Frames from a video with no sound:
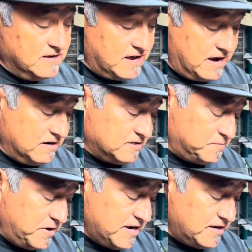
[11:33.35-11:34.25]
I don't know. It's
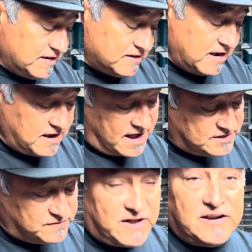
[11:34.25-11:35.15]
pretty. I
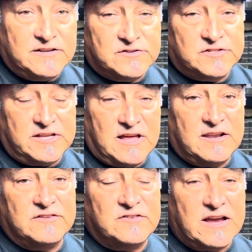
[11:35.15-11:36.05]
just find it interesting that
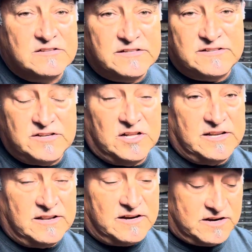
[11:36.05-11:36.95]
it's actually still
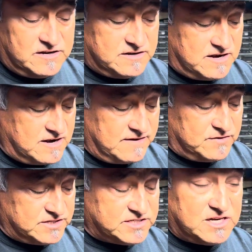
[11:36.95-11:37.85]
in there. I've
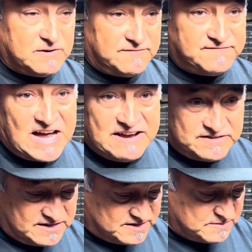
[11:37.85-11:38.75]
only seen about 5 of
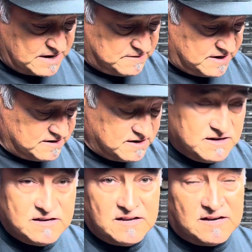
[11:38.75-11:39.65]
these, maybe
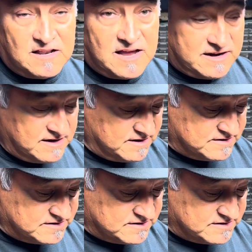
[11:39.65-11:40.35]
in a lot of years.